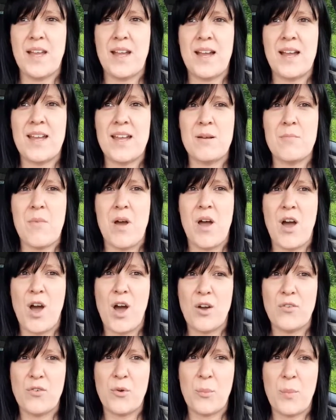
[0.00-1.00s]
I am
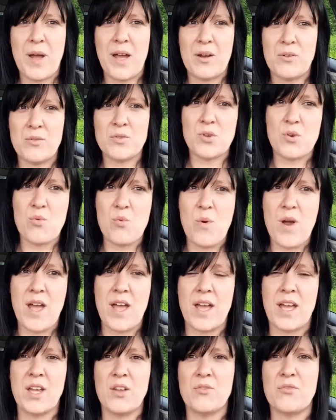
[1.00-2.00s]
half a pound
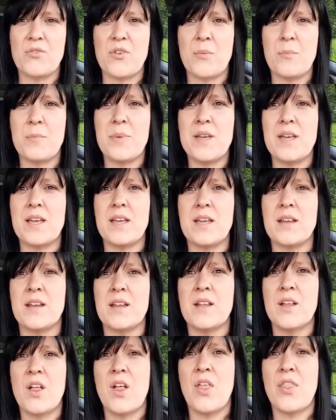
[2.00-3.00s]
away from
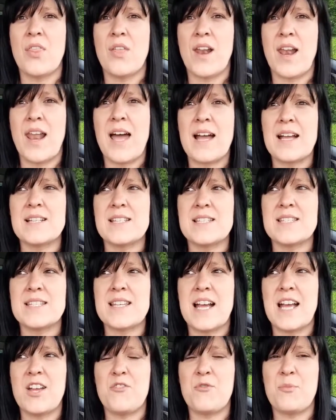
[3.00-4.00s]
being the
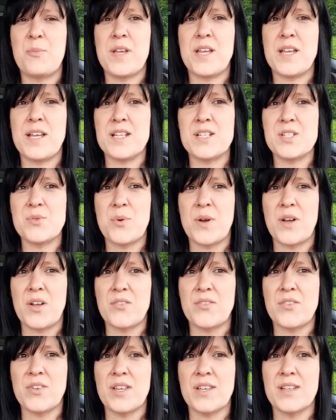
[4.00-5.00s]
lightest I have been in
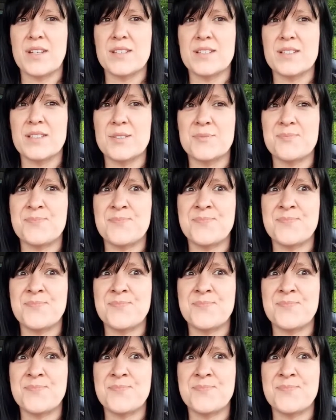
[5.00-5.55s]
12 years.